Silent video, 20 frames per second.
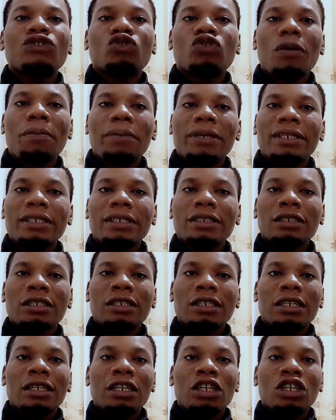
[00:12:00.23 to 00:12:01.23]
dropping
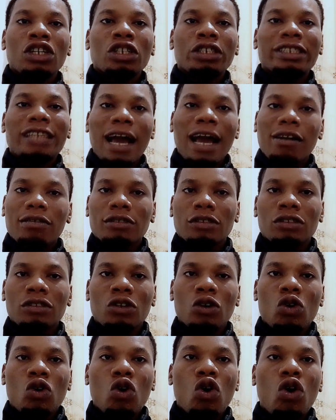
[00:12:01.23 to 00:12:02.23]
down,
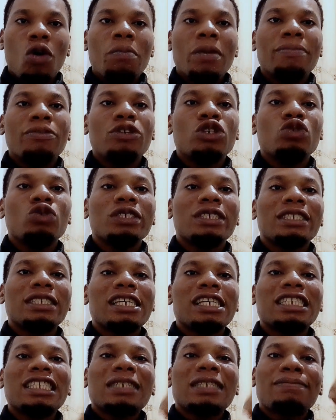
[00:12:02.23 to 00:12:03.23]
or maybe you will see
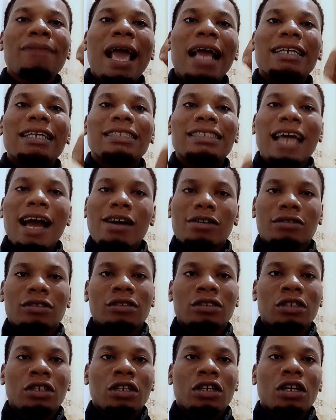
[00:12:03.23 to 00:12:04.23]
it spike down
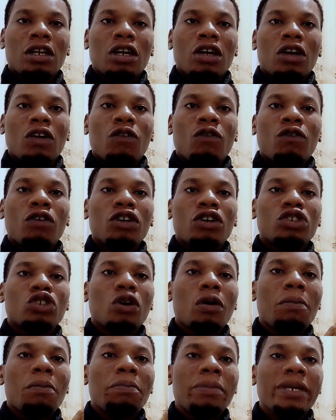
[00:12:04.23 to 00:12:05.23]
for
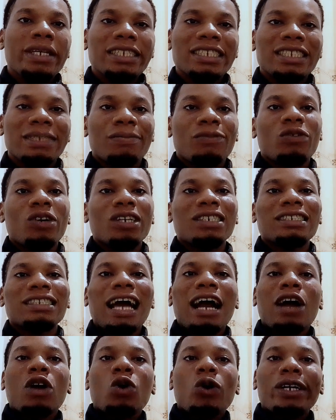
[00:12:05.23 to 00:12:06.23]
some minutes before it
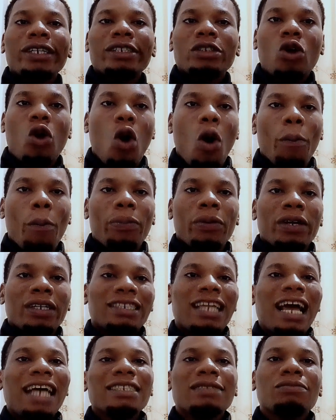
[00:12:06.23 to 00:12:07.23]
starts going up.
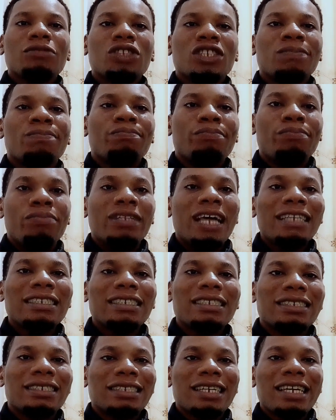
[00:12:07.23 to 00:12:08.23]
That means that
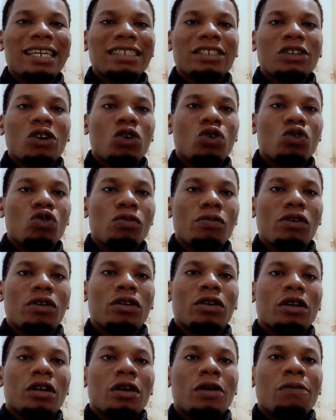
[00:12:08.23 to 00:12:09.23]
is trade on rumor.
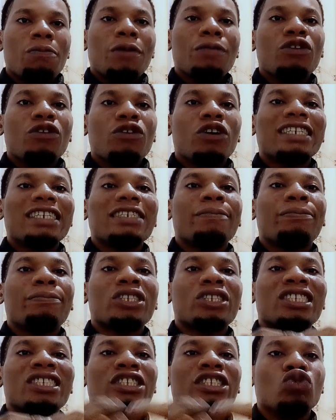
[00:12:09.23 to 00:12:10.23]
People already
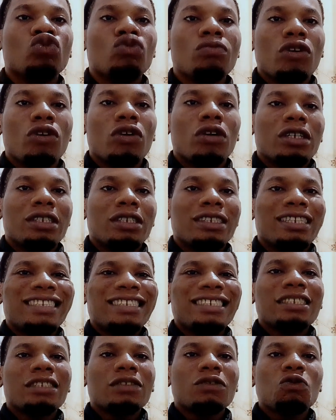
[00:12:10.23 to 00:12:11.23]
bought the rumor. They
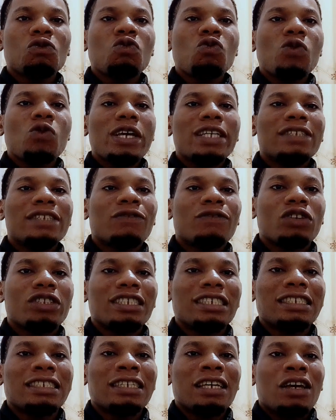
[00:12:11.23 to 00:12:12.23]
didn't even wait for
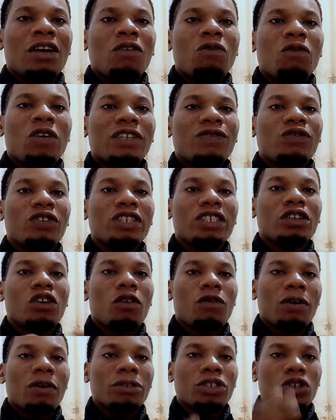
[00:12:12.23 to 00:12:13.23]
the
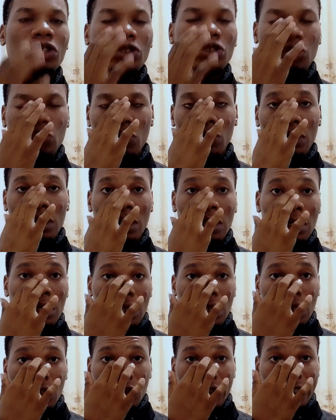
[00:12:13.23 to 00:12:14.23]
confirmation.
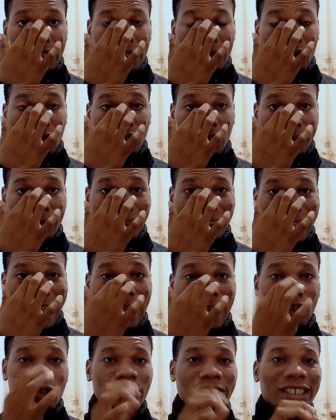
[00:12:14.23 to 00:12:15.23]
You see most of the
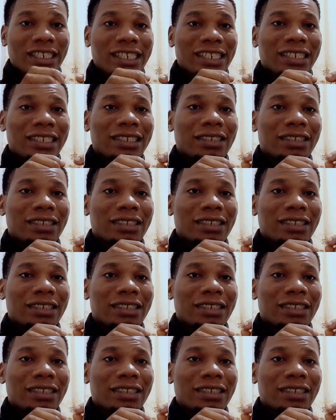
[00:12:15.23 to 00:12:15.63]
time you see it